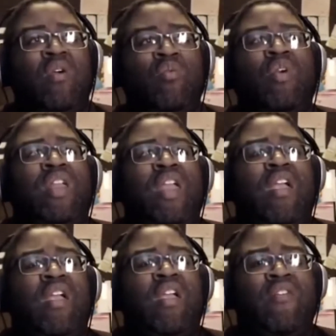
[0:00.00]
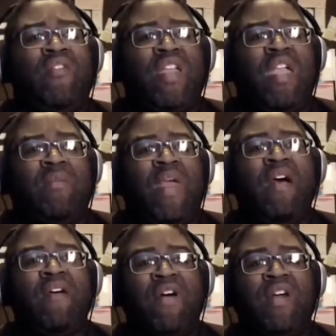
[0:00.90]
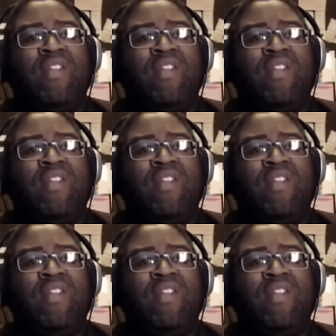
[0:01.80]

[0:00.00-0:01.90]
winning every game to have fun.